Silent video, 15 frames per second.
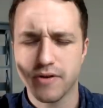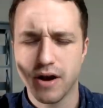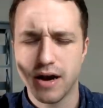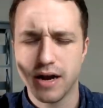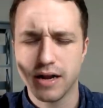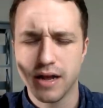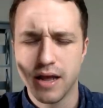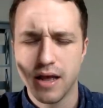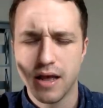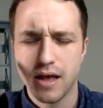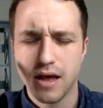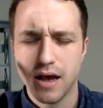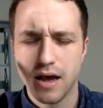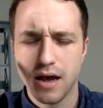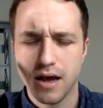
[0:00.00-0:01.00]
of God.
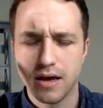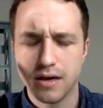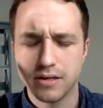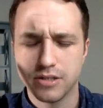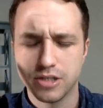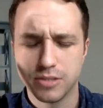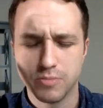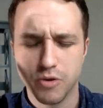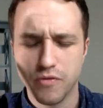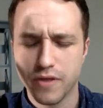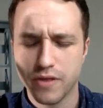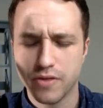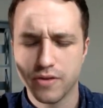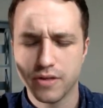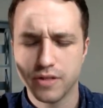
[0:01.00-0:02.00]
Just
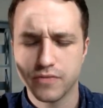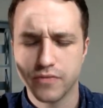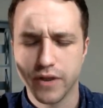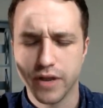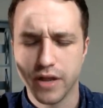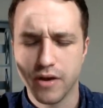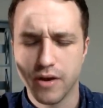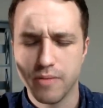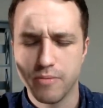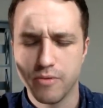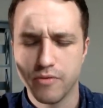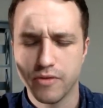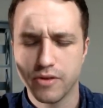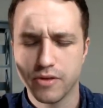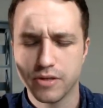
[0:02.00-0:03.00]
moving through this video and
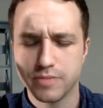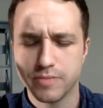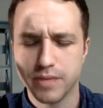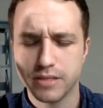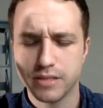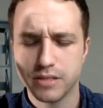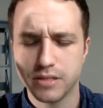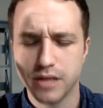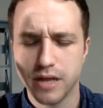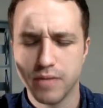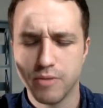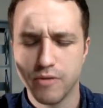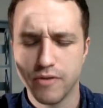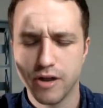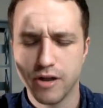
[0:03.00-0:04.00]
moving through this message
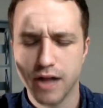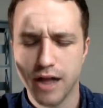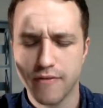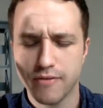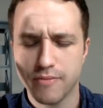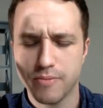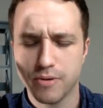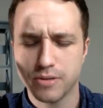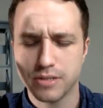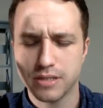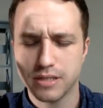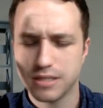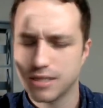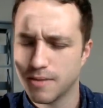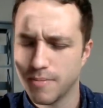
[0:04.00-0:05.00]
and moving on every person
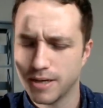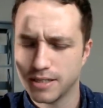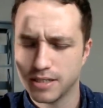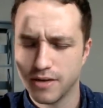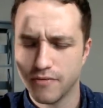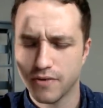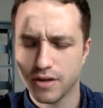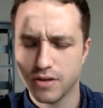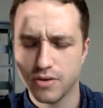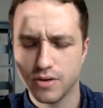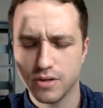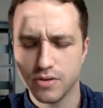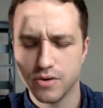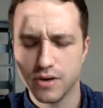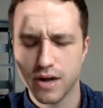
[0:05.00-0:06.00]
listening, myself
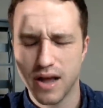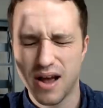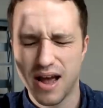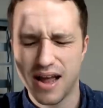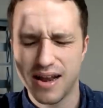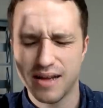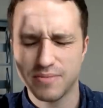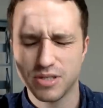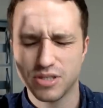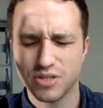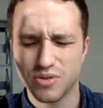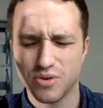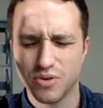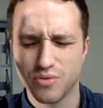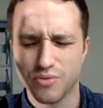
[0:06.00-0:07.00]
included, Lord. And I'm just
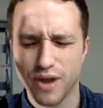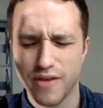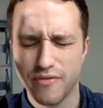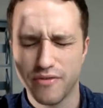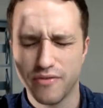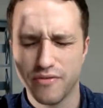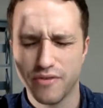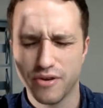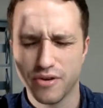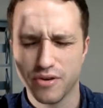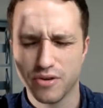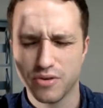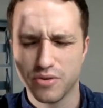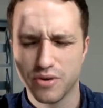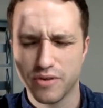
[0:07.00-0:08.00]
so grateful for your
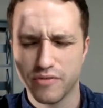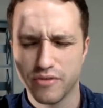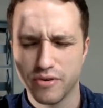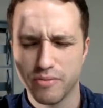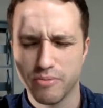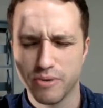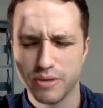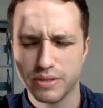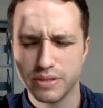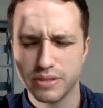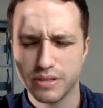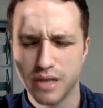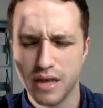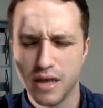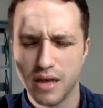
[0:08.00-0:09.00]
glory, for your
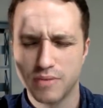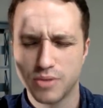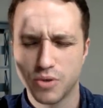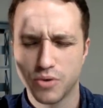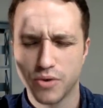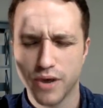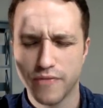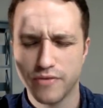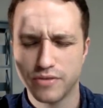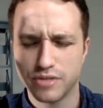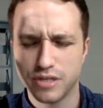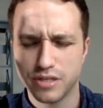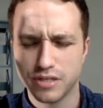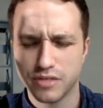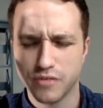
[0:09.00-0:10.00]
presence. So grateful,
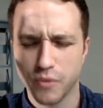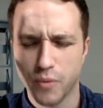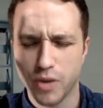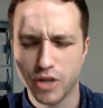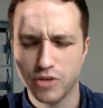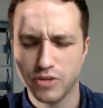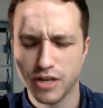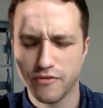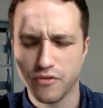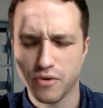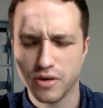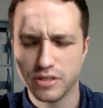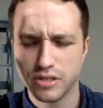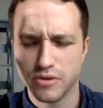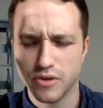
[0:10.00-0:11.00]
Jesus, for what you did
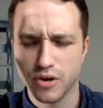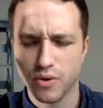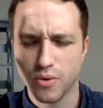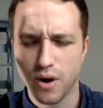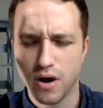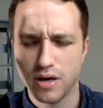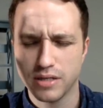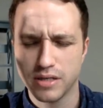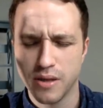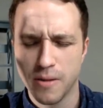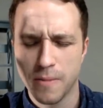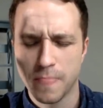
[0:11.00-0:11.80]
for us on the cross,